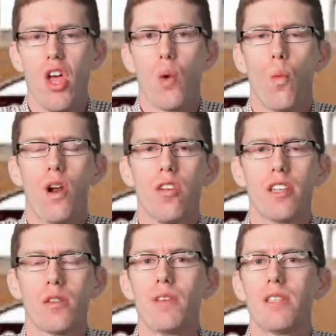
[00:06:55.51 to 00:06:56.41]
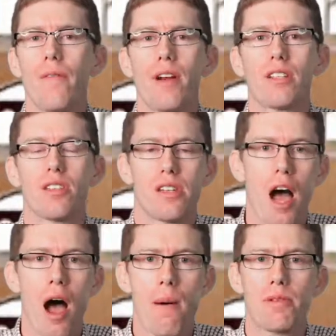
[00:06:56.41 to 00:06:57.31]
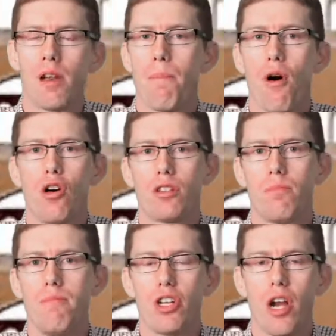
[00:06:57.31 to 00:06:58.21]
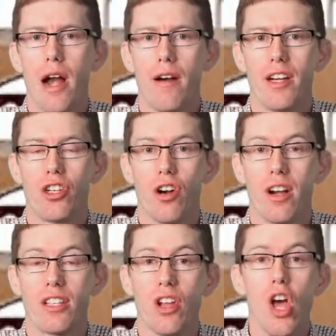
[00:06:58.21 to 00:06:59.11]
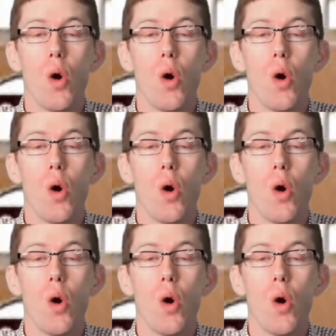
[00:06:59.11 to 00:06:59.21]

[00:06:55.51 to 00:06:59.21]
What are the specific stops in Paul's missionary journeys?